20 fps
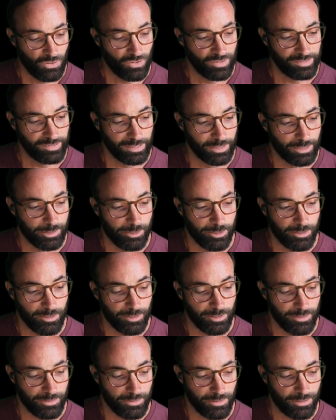So
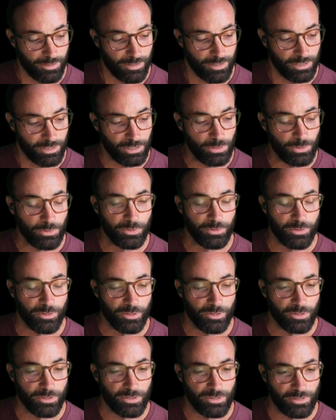
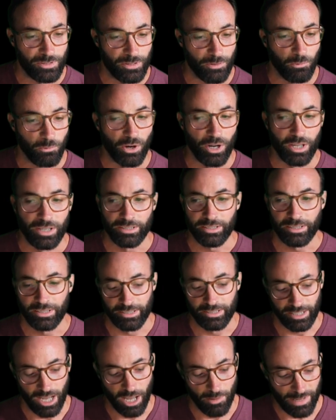one
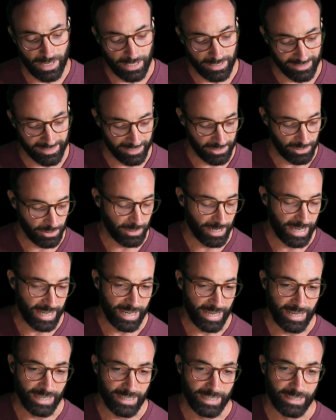could come into
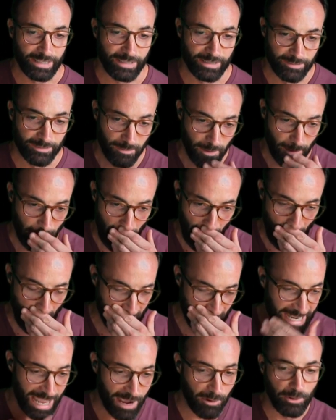a
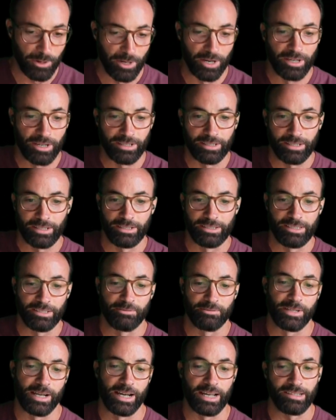network
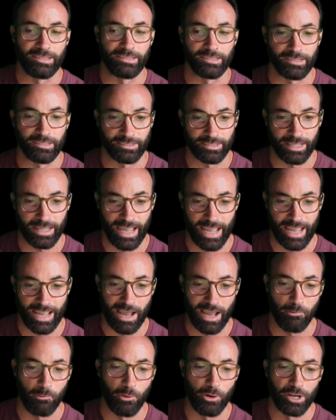device and say, hey,
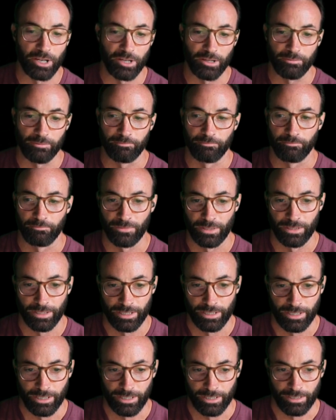I want to
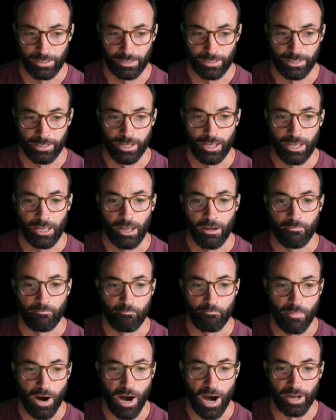
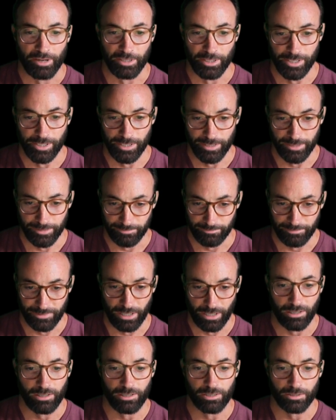model
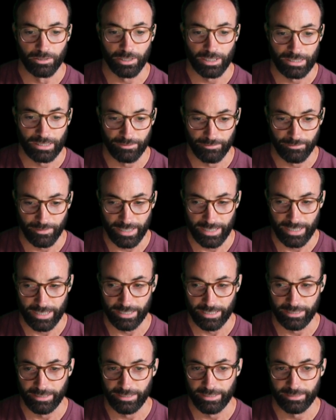the whole
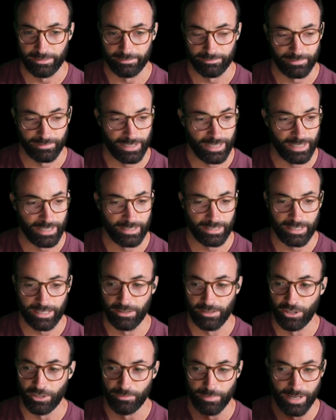config and
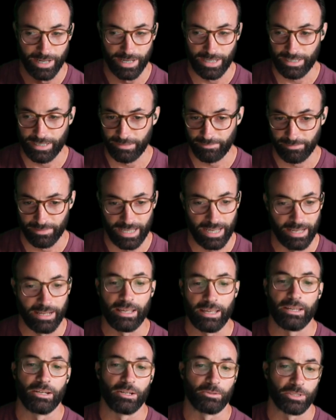get all my
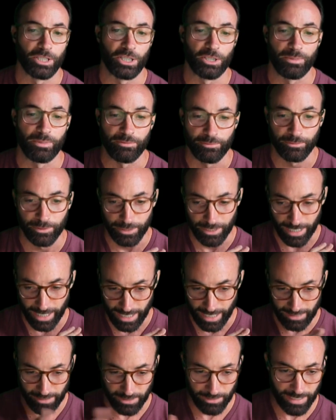data in a row before
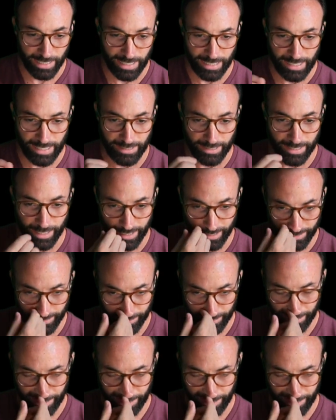I do anything.